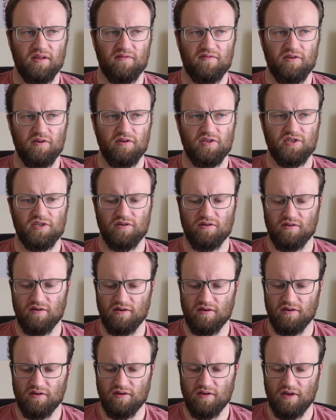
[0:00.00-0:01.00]
the future
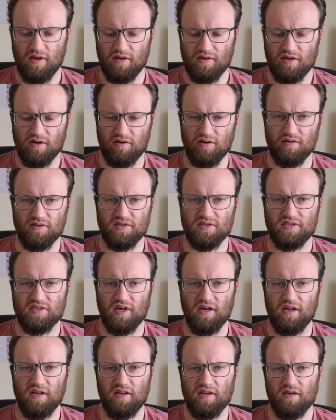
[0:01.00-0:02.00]
and going on to
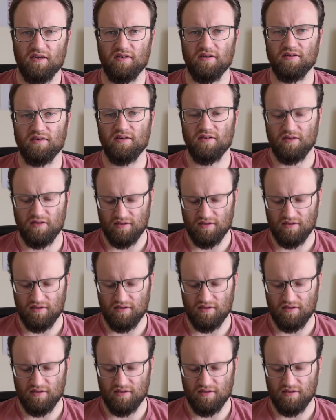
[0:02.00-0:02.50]
study and,